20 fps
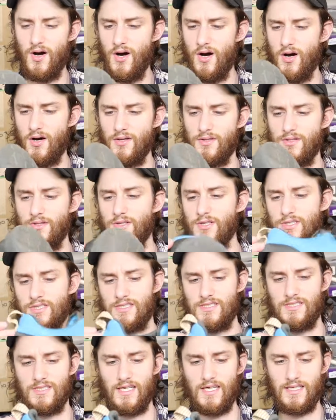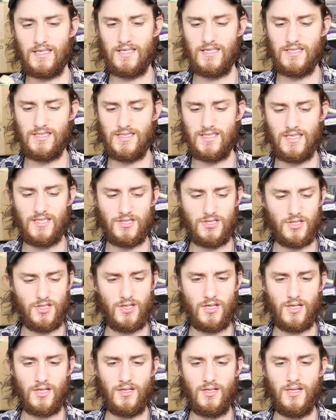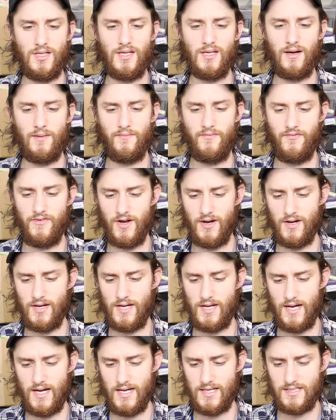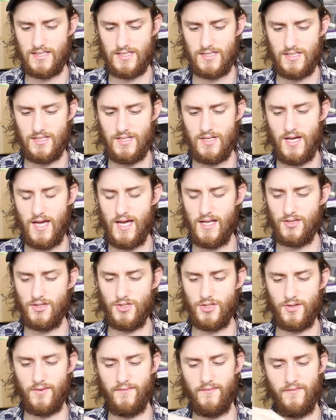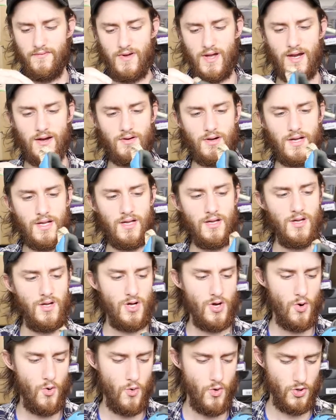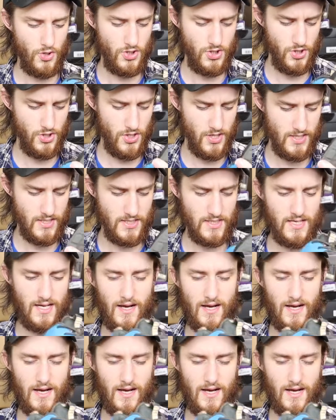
Oh, it looks sick. These things are going to clean up very nice and look very good.